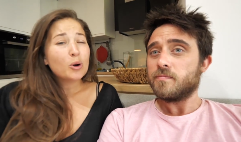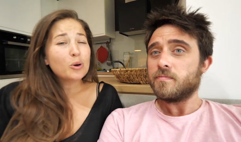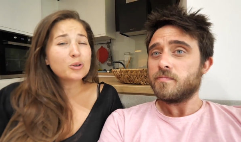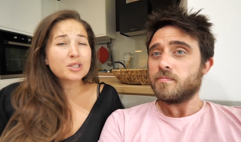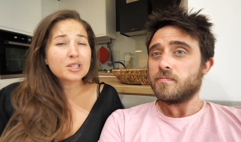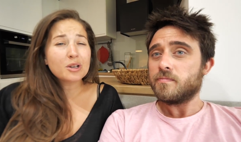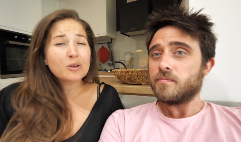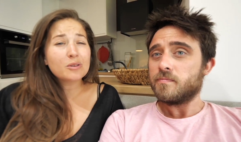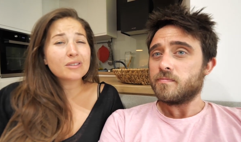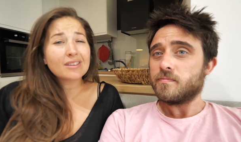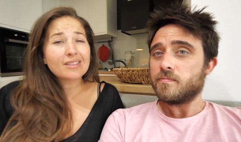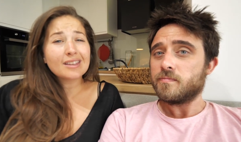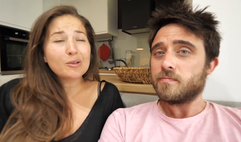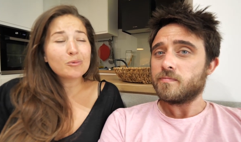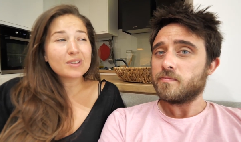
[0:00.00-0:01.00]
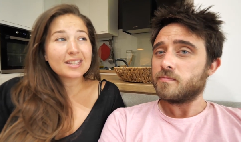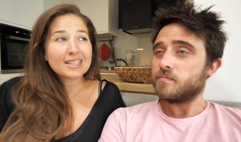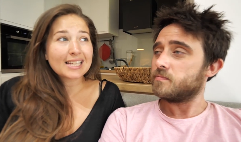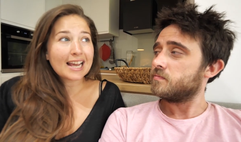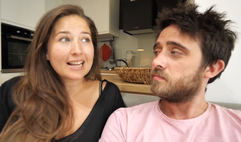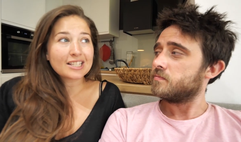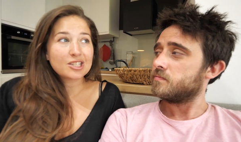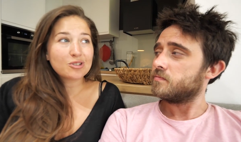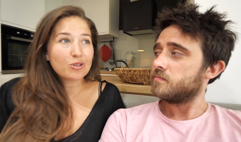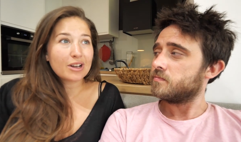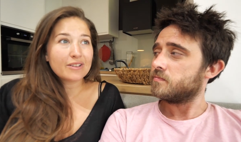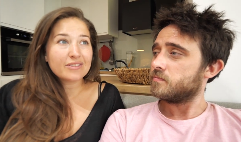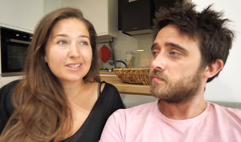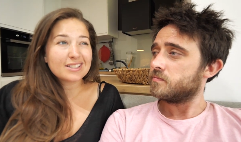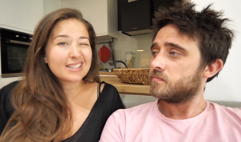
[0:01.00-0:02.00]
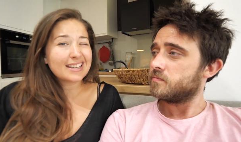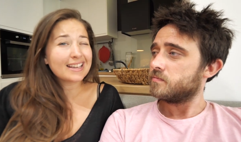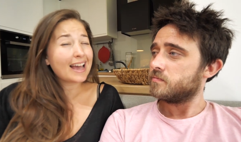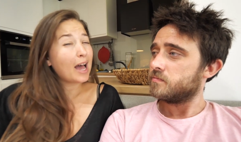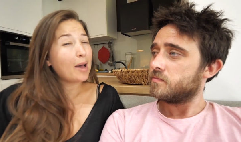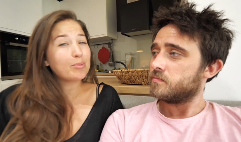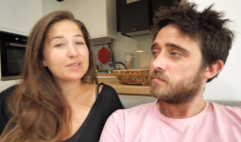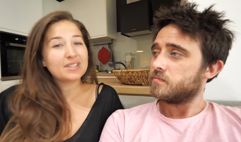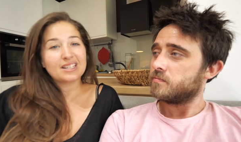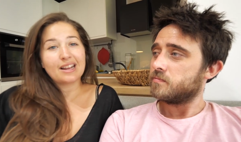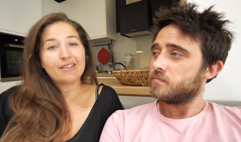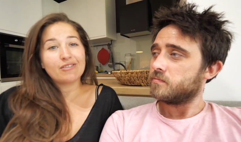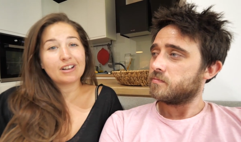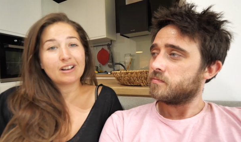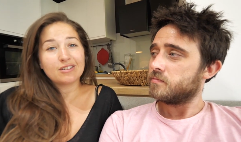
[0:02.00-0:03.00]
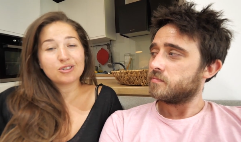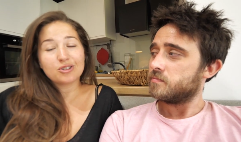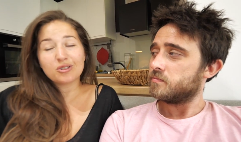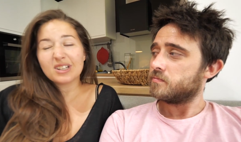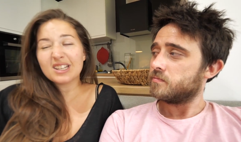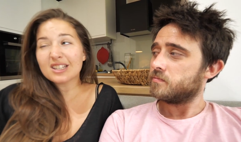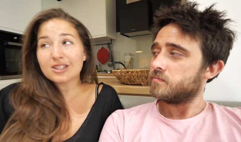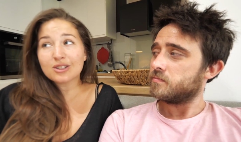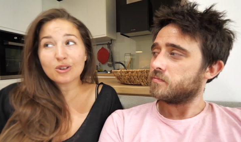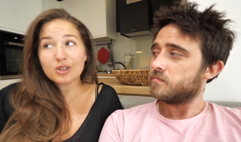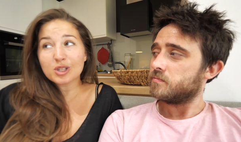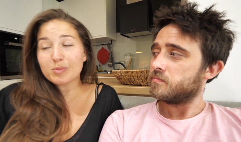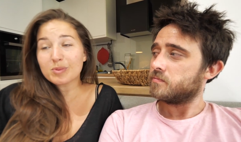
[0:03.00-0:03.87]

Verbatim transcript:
Speaker 1: Also, the thing with the taxi drivers, it happens in every country. It's not